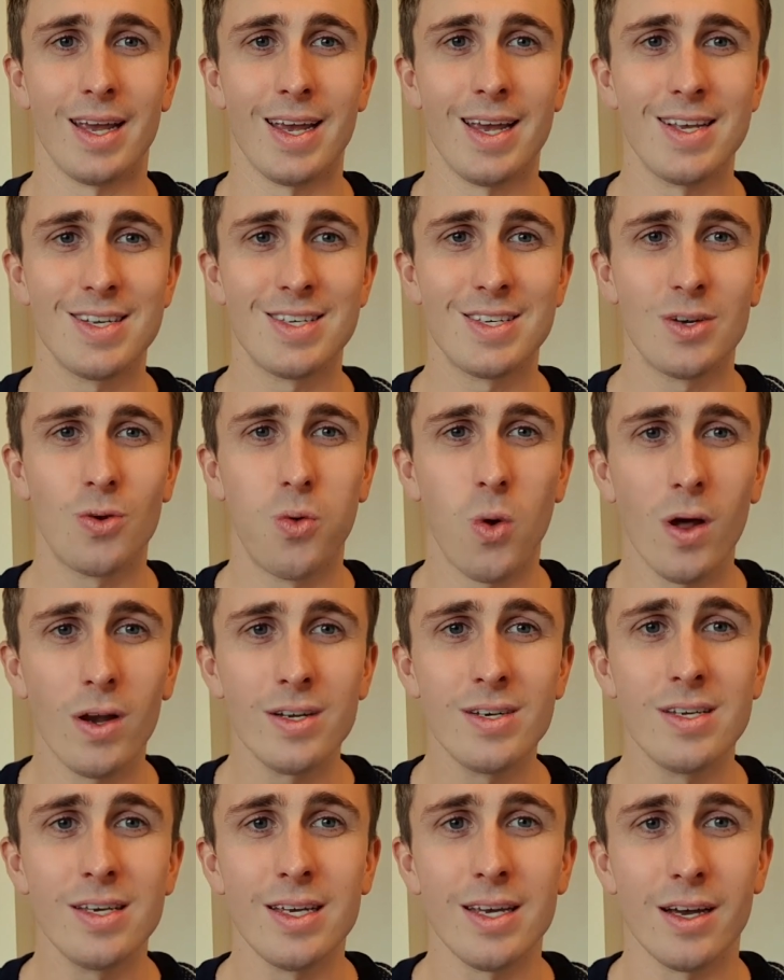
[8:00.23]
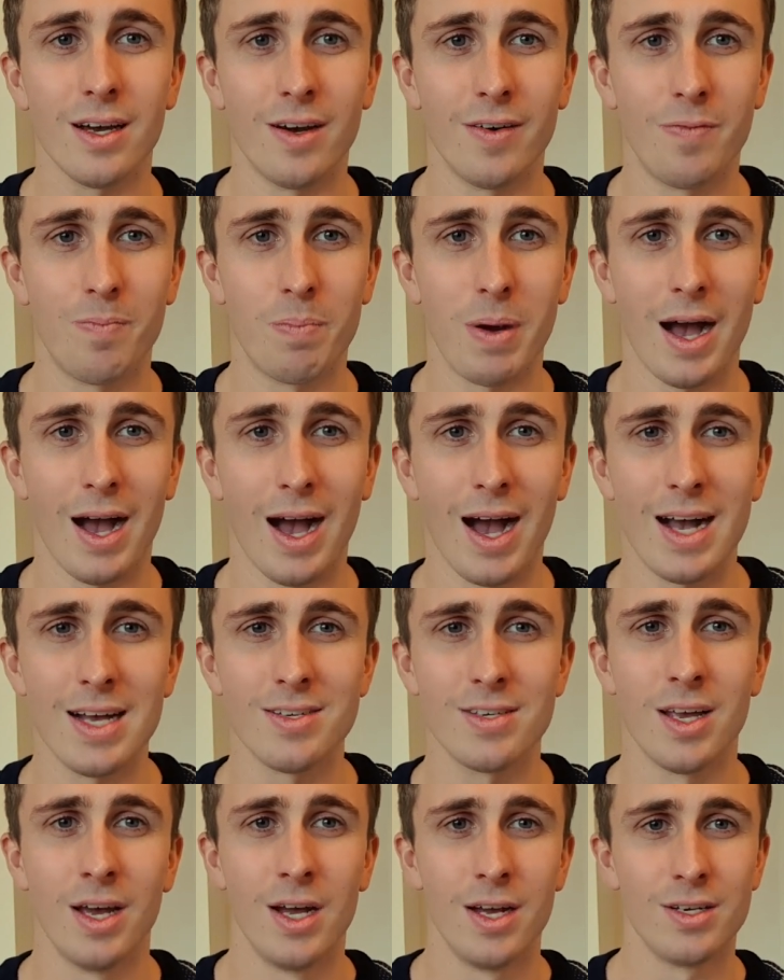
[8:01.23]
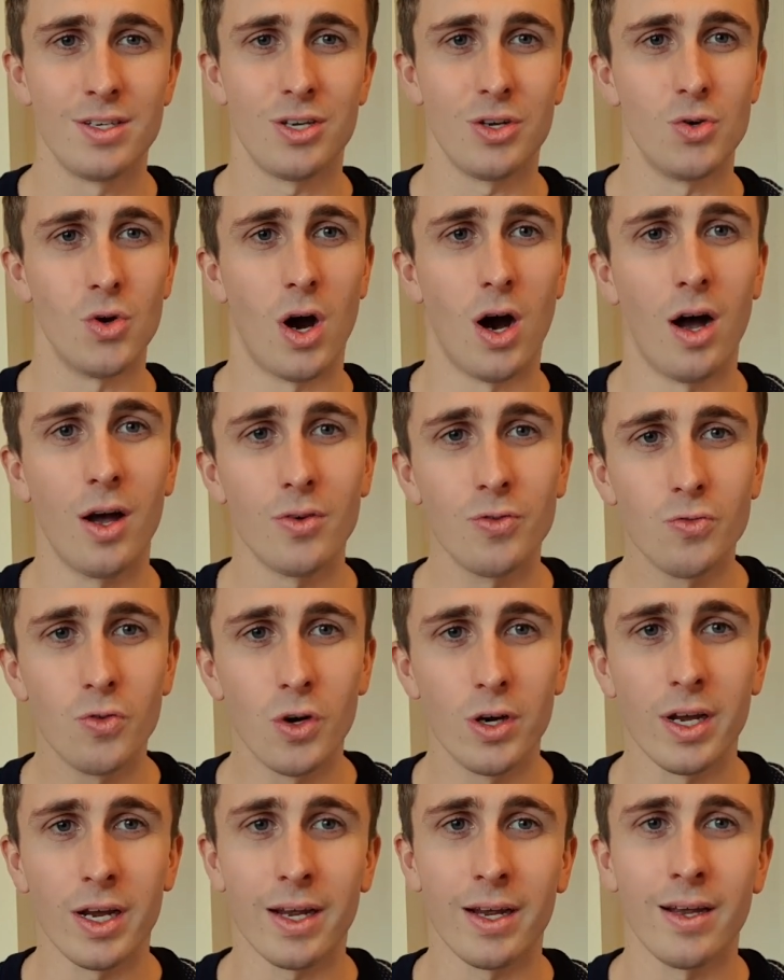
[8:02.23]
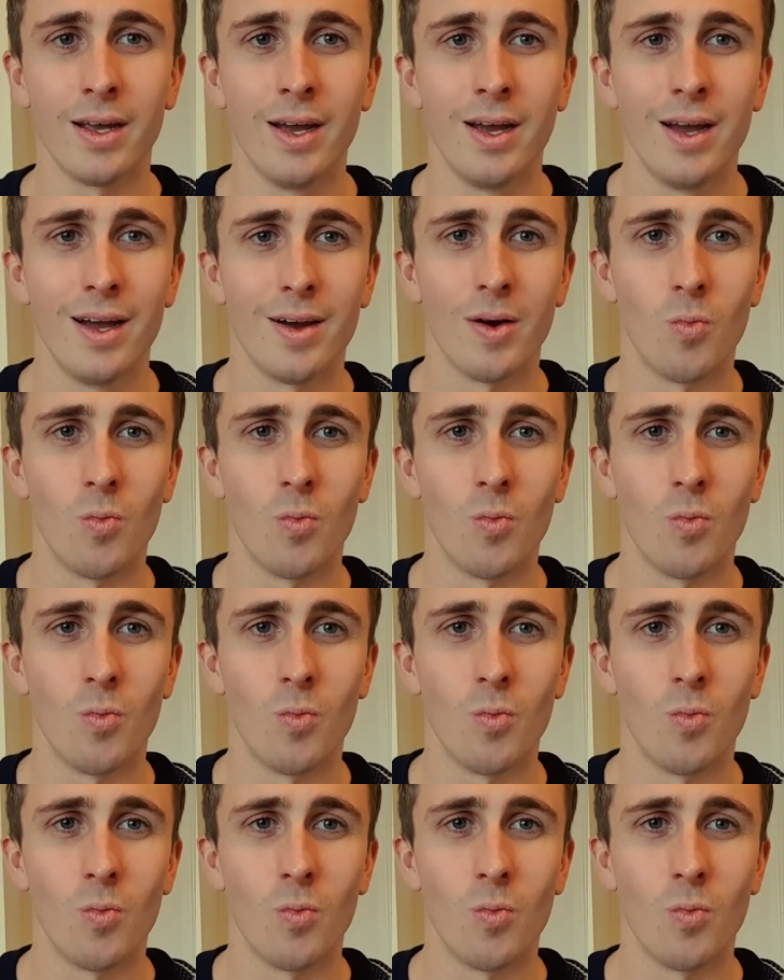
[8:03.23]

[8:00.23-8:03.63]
his quality of pass to on-running